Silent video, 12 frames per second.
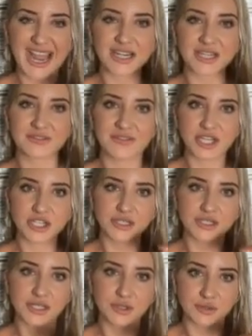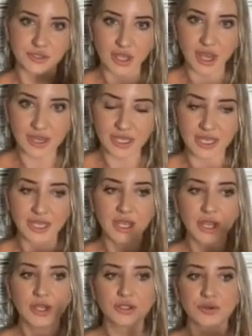activations in your psyche
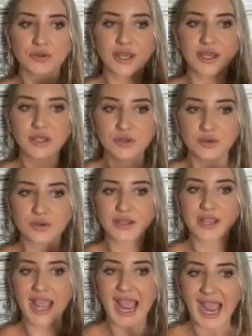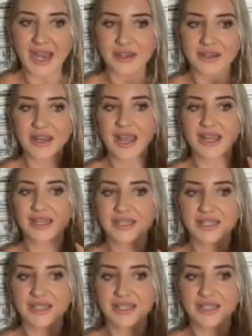so that you can